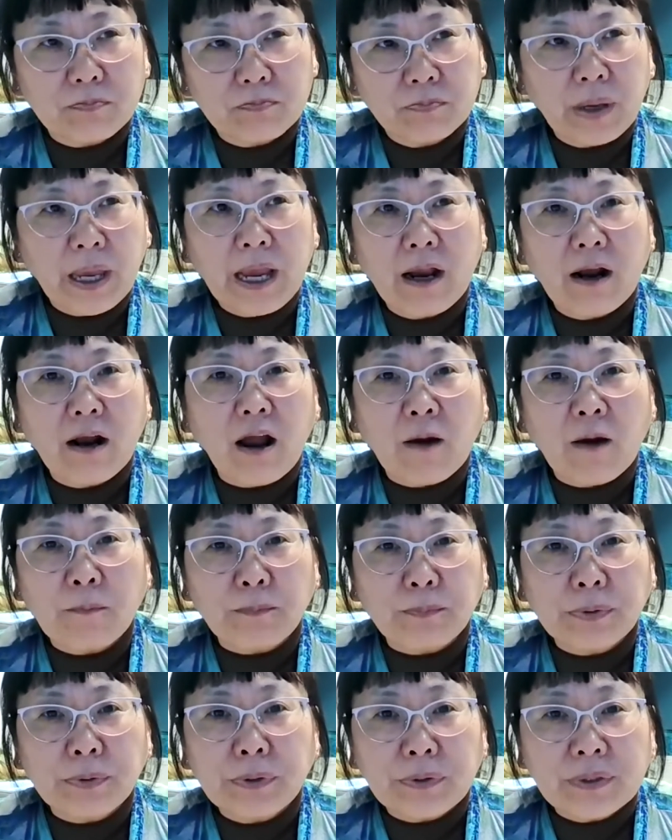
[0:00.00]
pair of
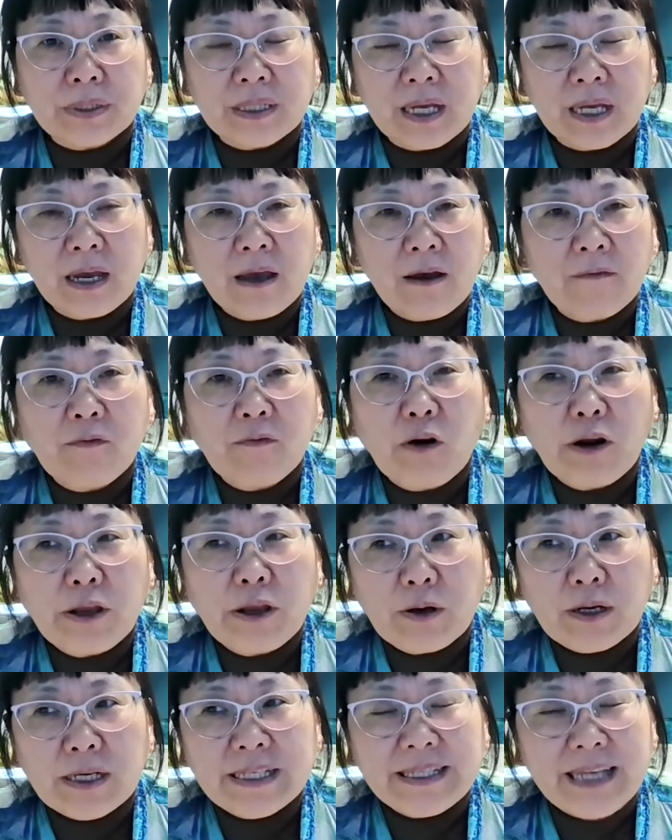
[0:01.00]
boots for
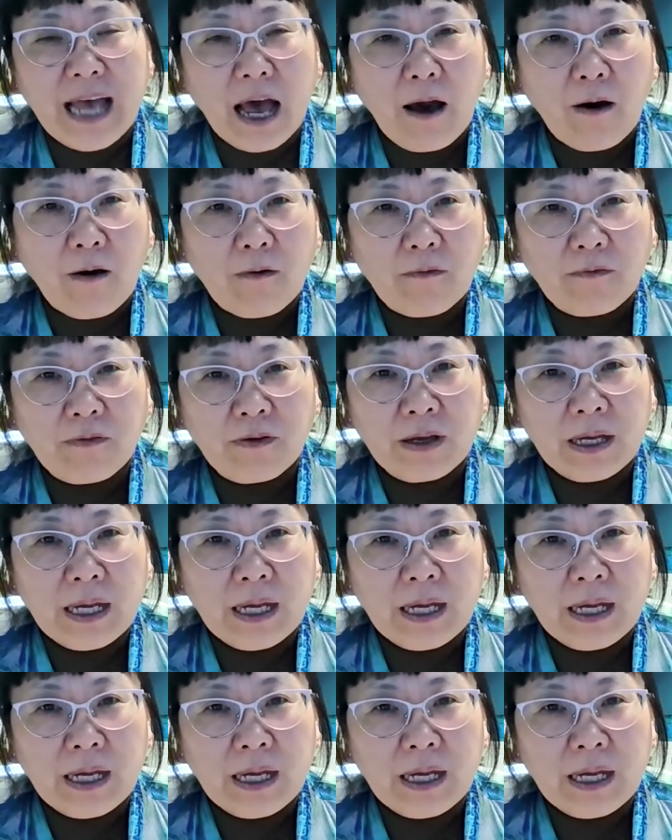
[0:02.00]
yourself